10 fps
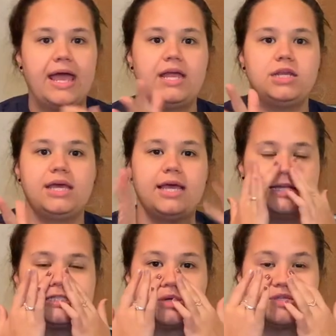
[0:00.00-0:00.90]

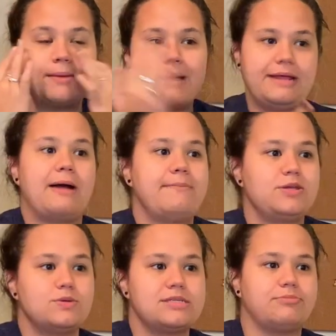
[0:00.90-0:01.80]
and so somebody might be
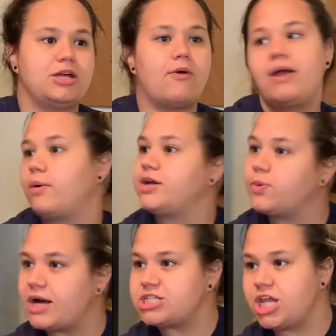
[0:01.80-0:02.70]
doing something great while you're
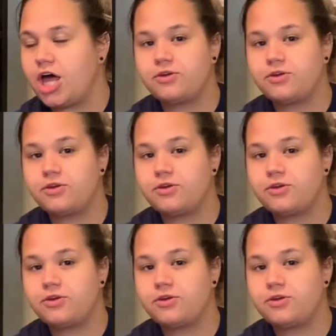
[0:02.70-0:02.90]
watching the other